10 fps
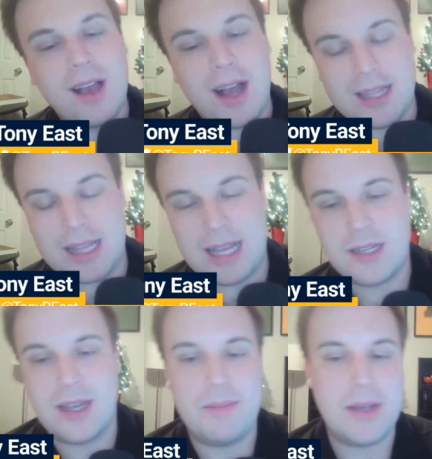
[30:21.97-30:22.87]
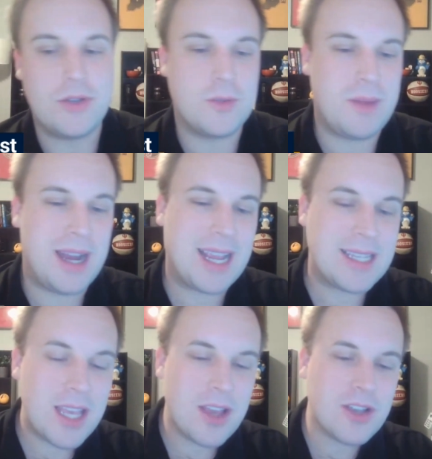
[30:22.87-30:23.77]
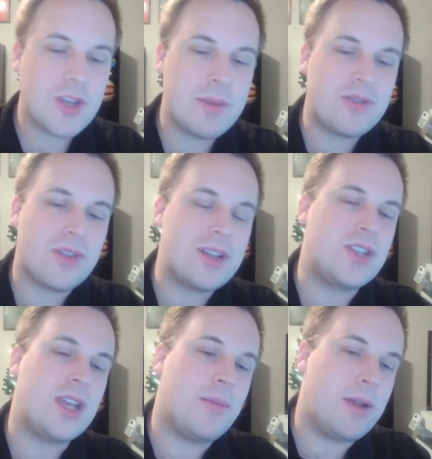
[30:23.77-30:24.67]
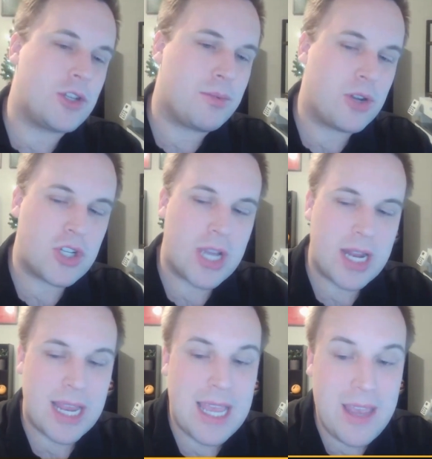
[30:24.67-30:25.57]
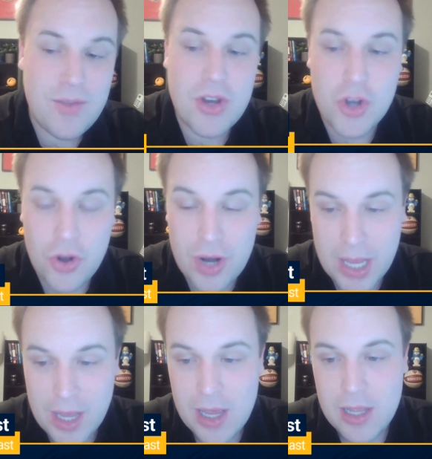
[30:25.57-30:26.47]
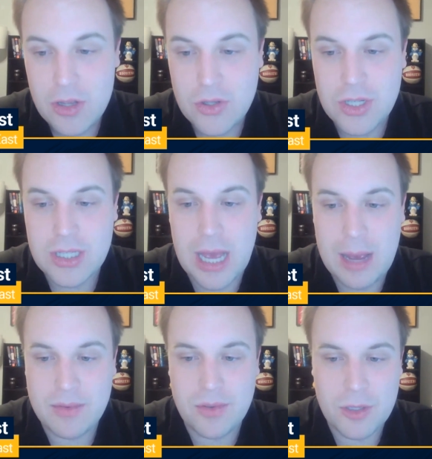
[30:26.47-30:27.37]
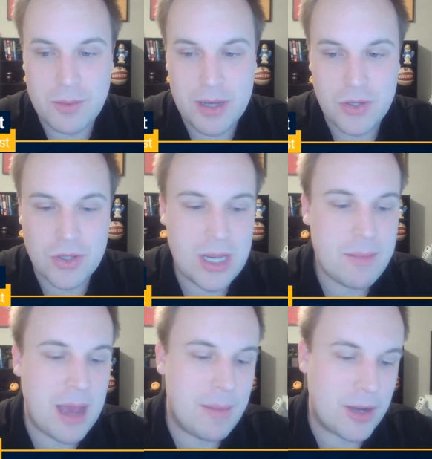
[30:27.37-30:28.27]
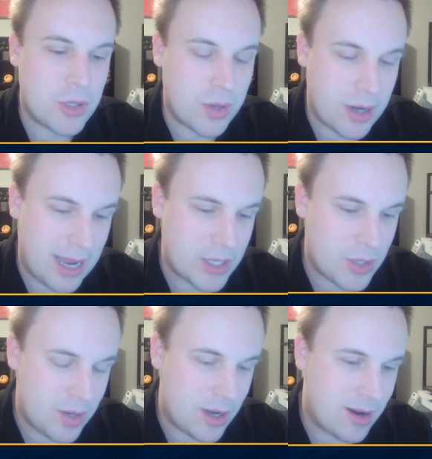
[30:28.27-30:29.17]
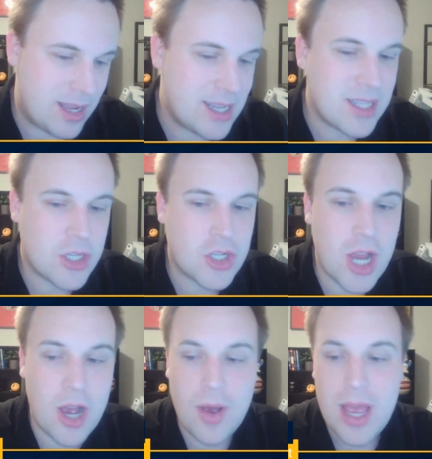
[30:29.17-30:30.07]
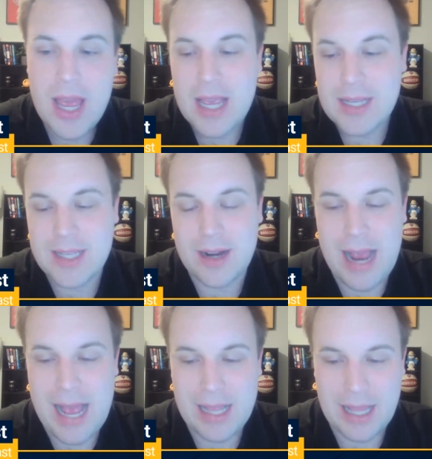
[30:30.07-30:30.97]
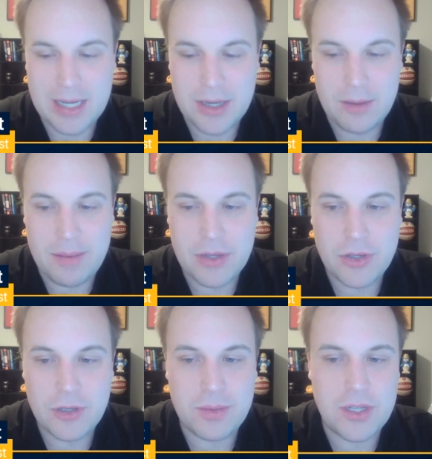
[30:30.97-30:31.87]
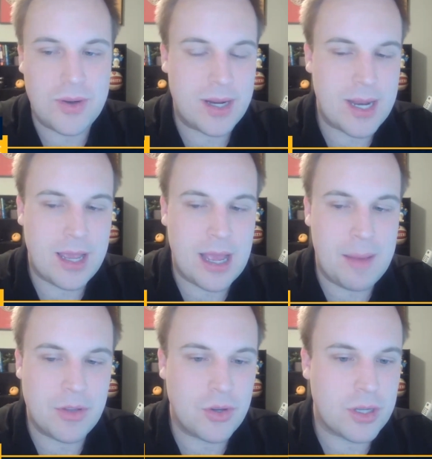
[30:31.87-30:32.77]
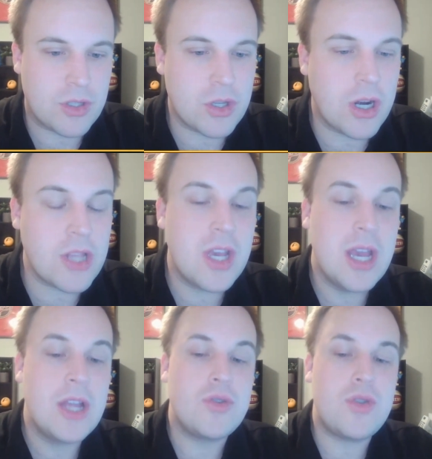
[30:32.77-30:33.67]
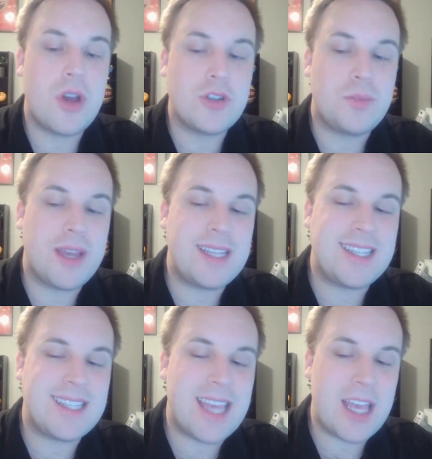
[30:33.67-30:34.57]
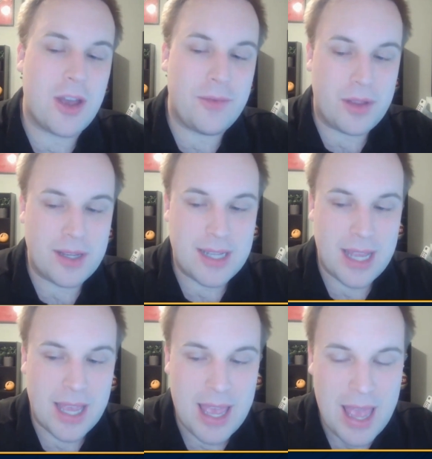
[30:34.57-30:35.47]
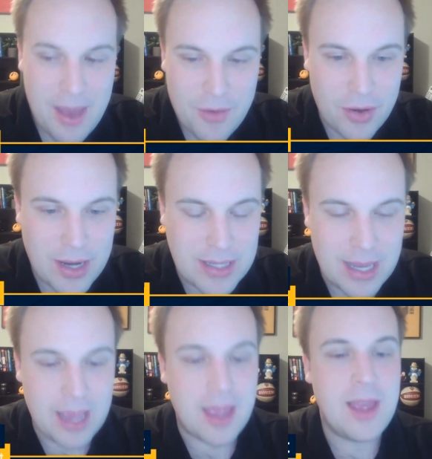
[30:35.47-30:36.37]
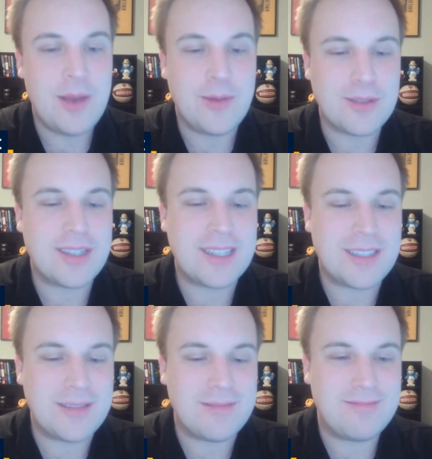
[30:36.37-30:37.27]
on the Locked On Pacers podcast. Thank you all so much for listening. Much appreciated. Even during losing times for this Pacers team, I'm on Twitter at Tony R. East. The show is there at Locked On Pacers. Please direct any comments or concerns to those places. Thank you all for listening. Have a great day. We'll see you soon.